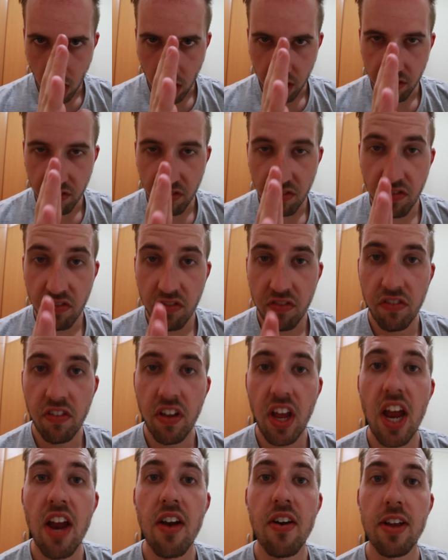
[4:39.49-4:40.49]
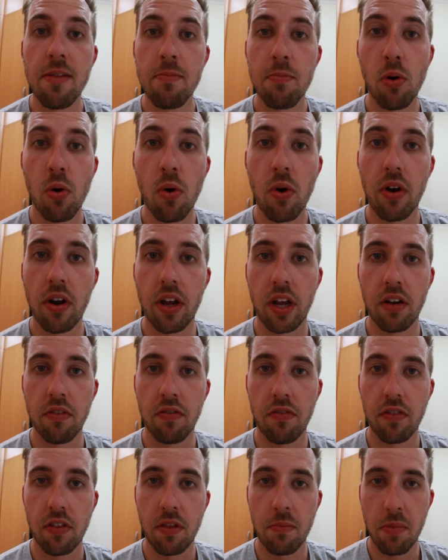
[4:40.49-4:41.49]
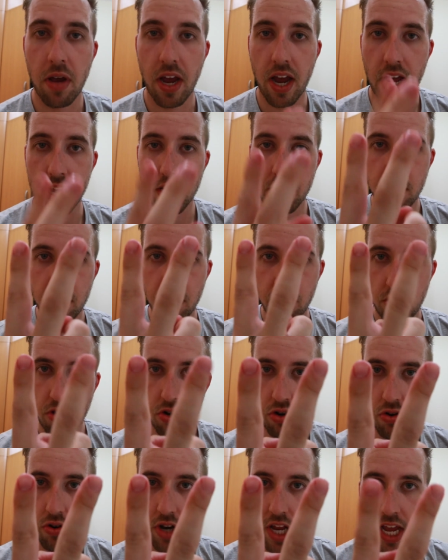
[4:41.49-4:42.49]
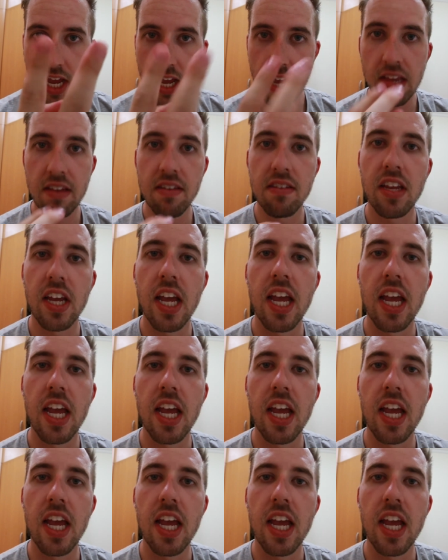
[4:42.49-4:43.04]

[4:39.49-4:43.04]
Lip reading: very boring for the past 2 days,